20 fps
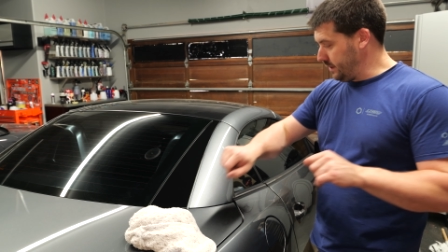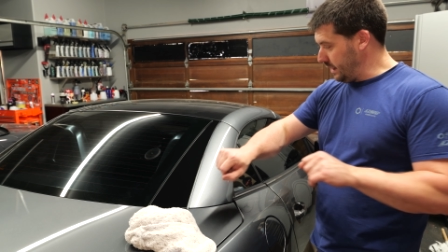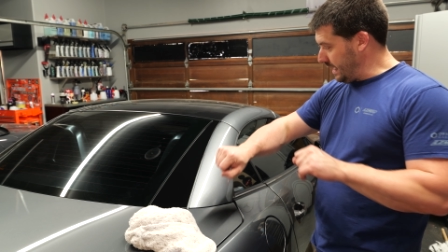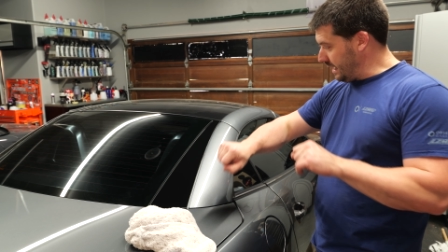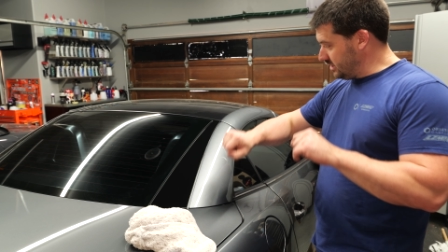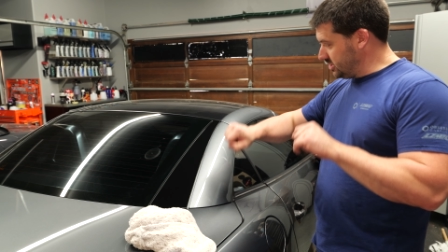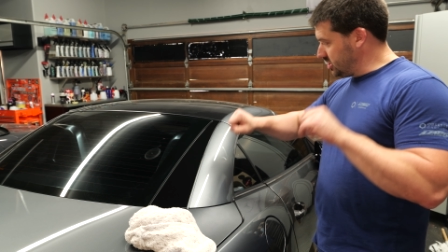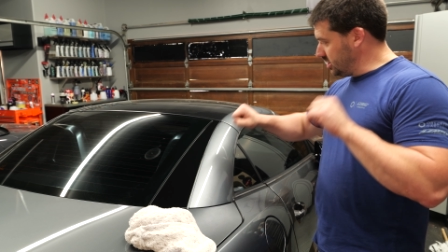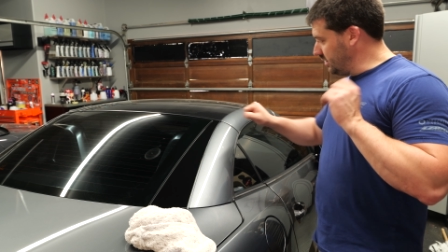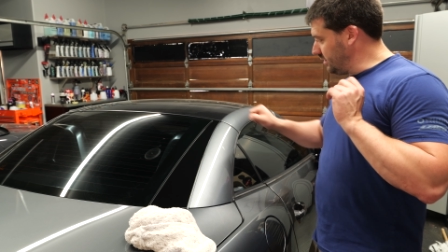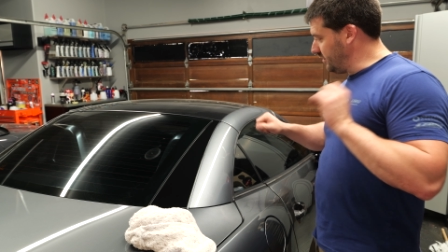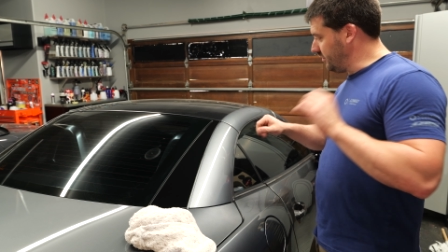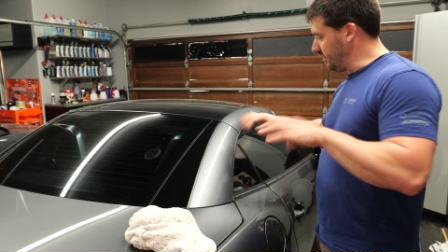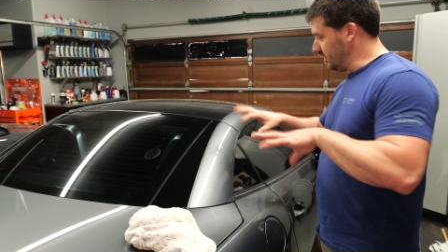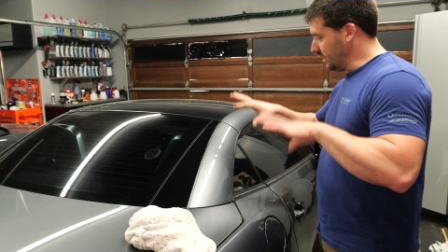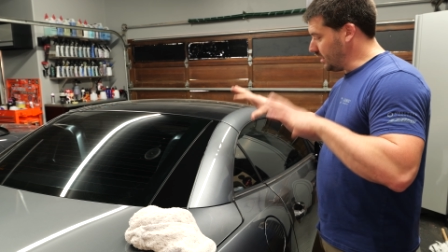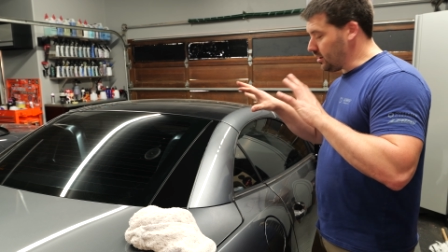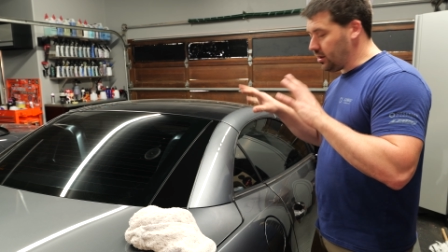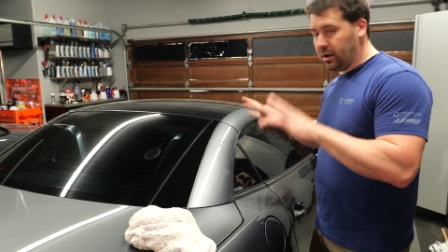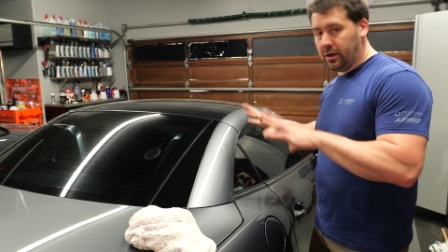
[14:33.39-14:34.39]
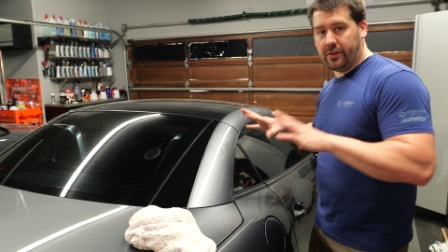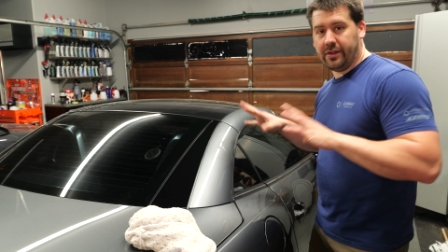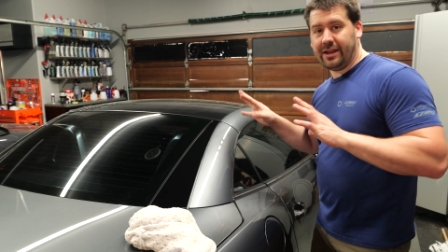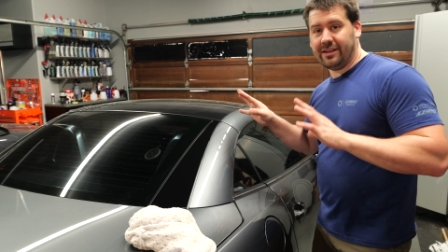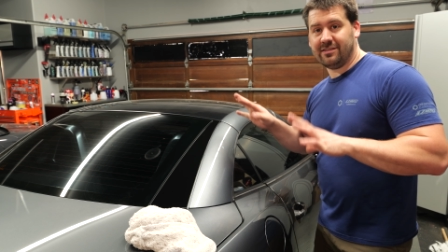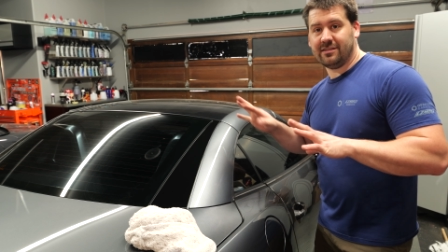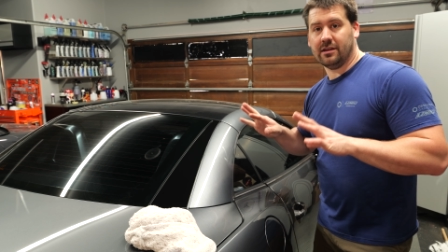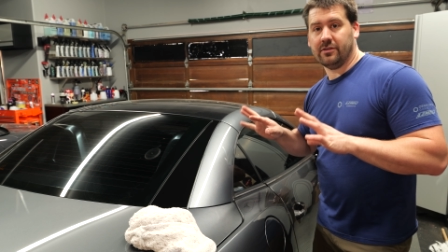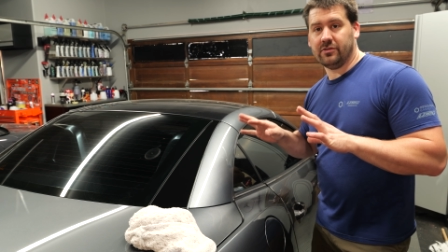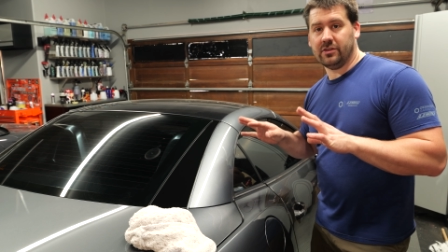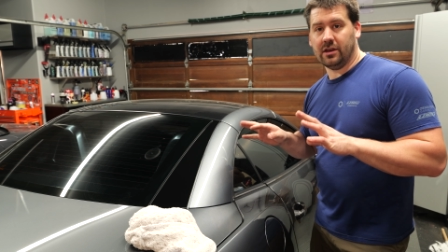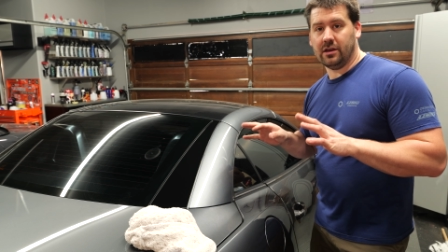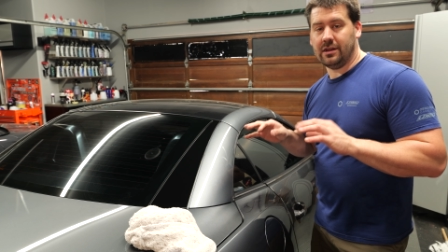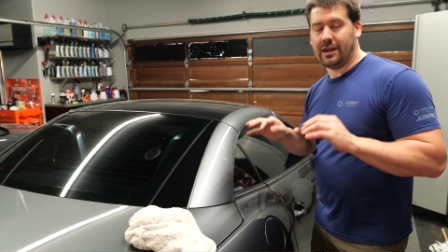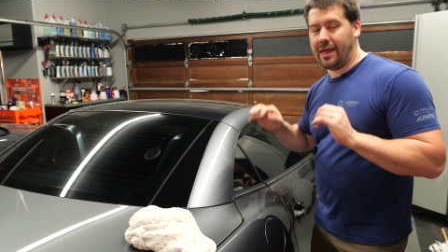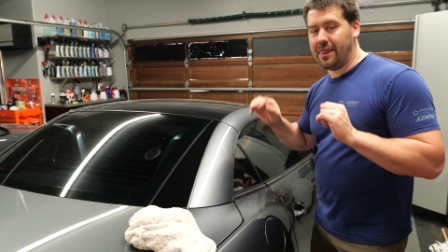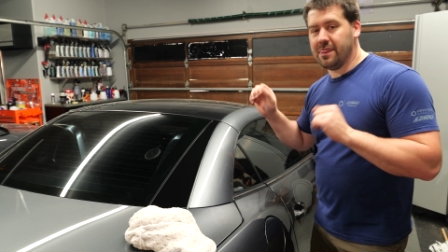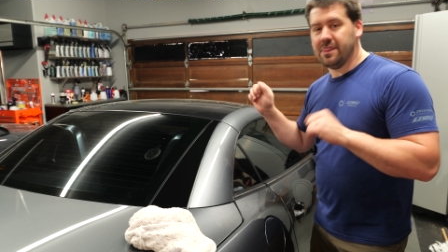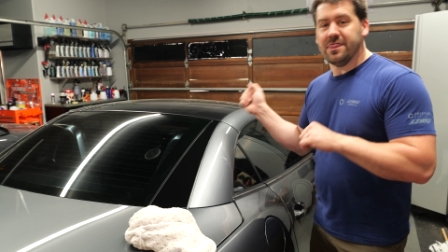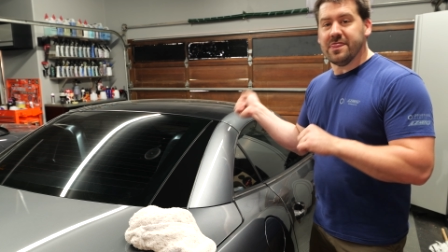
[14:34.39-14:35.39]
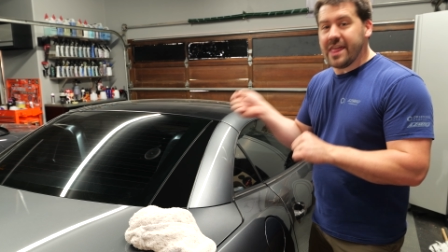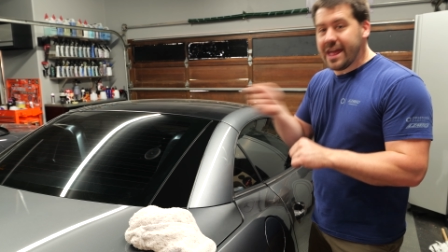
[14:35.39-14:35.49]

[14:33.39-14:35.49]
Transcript: edges and get all that stuff done, and